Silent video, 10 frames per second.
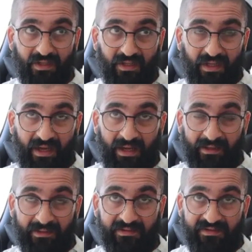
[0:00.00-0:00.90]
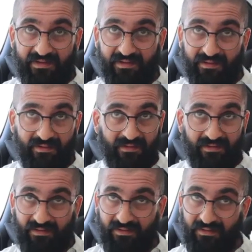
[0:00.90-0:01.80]
And
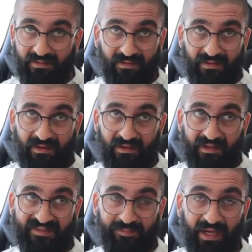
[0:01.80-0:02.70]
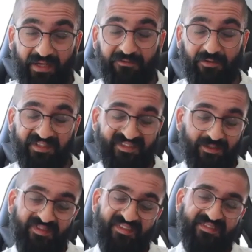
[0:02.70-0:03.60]
it's painful. It's the
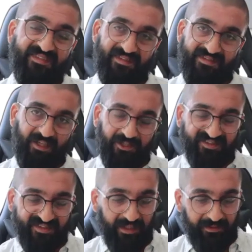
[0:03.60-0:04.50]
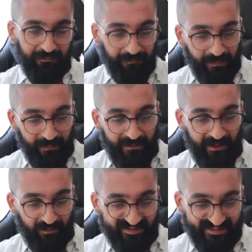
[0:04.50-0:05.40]
resistance, like you said. That
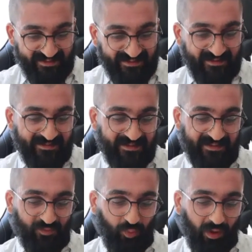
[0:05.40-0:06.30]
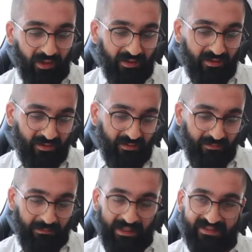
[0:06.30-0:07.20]
resistance is what
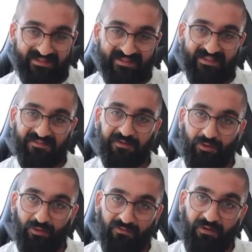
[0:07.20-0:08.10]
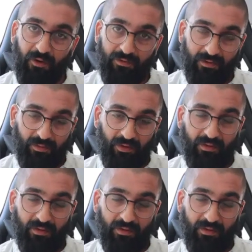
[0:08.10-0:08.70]
makes us feel vulnerable.